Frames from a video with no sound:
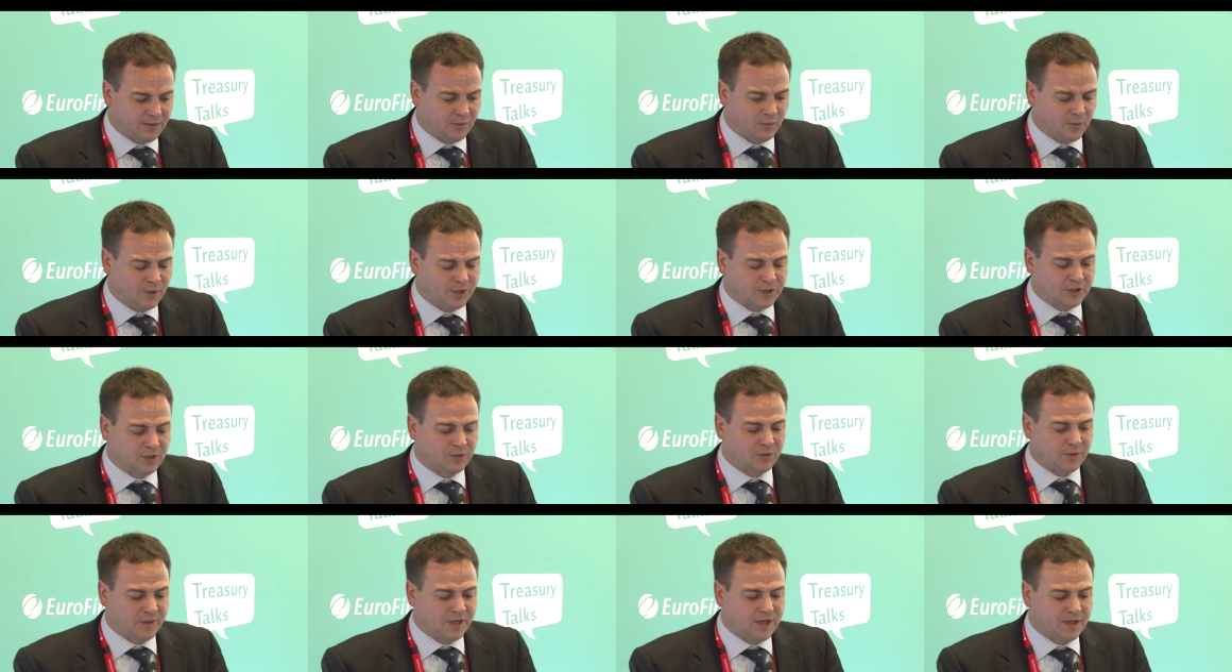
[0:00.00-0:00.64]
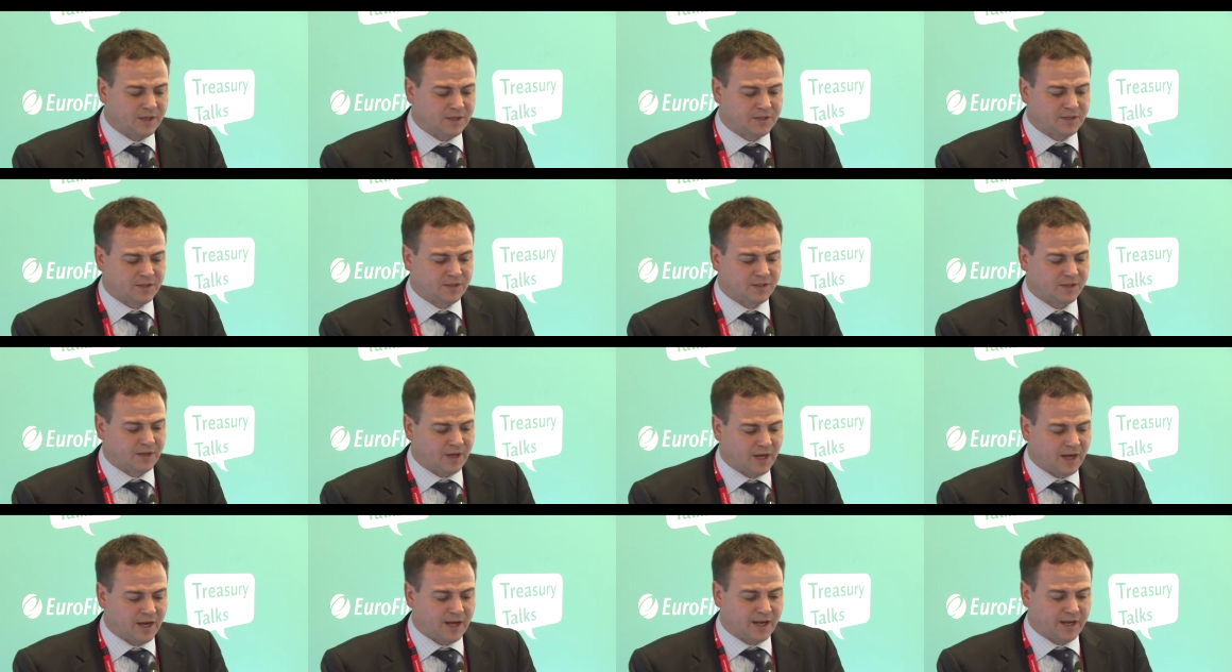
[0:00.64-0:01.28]
What there is,
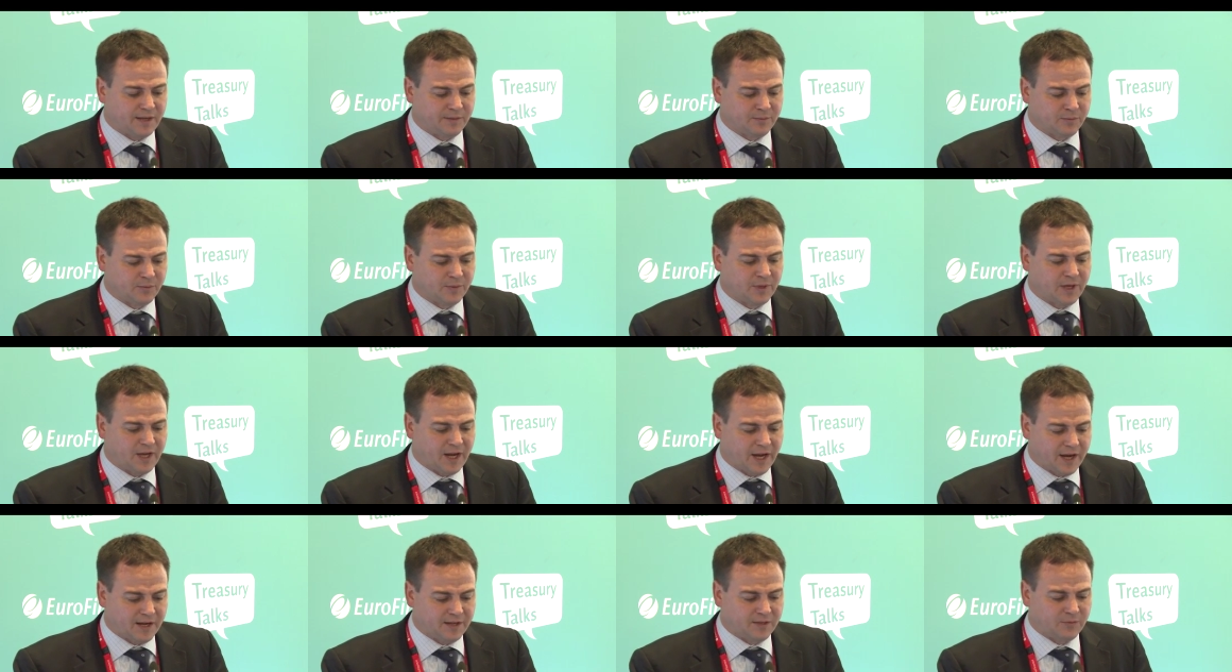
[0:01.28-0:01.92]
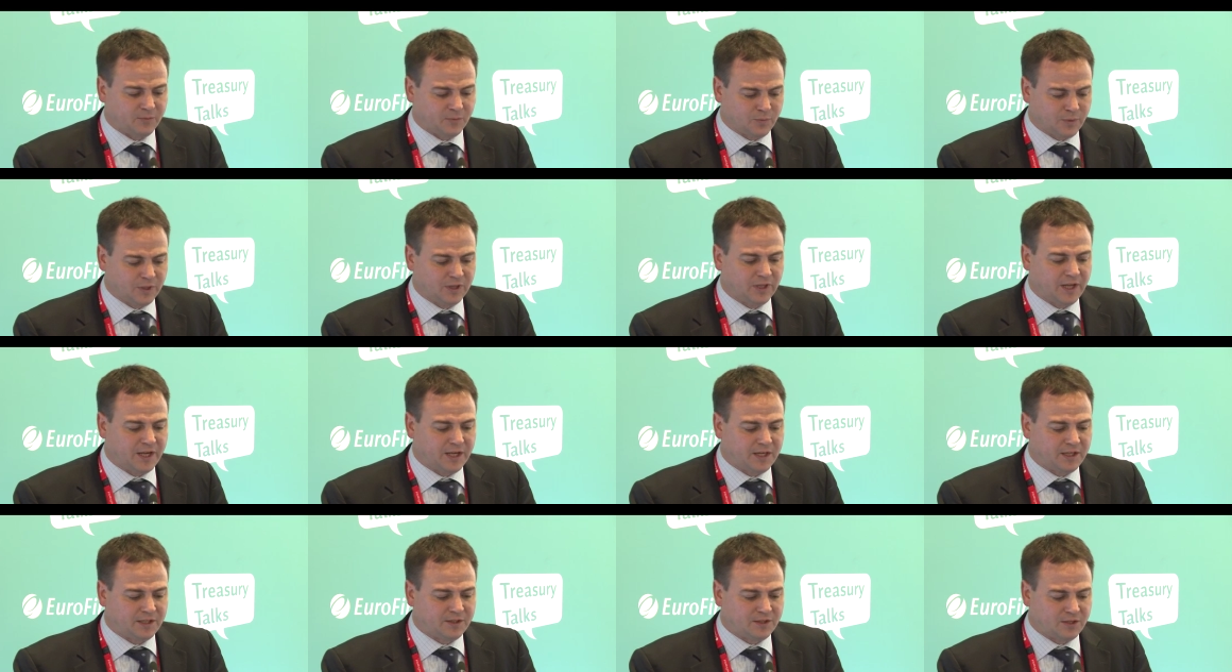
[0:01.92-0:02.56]
and
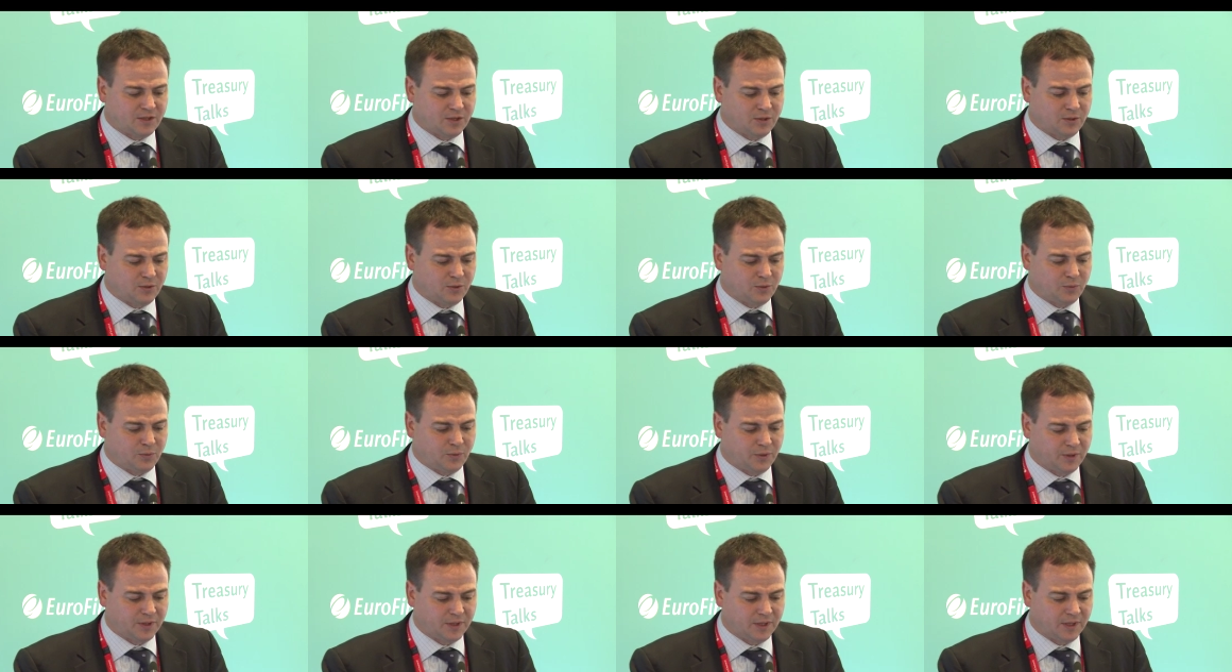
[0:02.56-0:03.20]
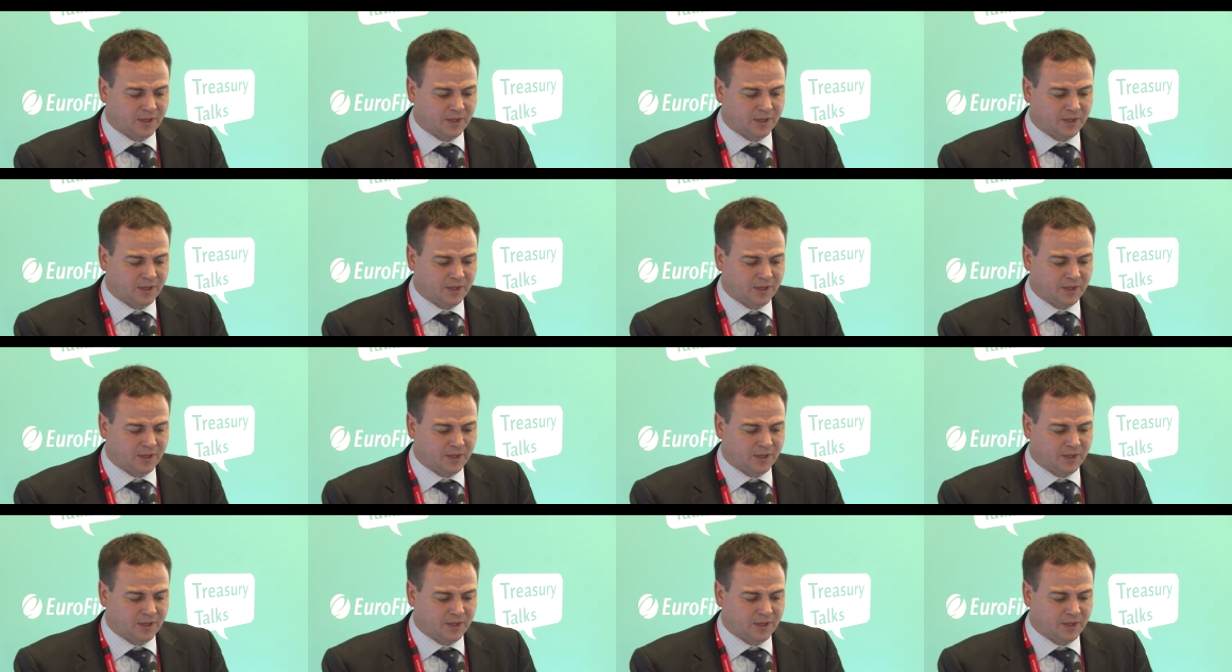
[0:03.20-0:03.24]
related to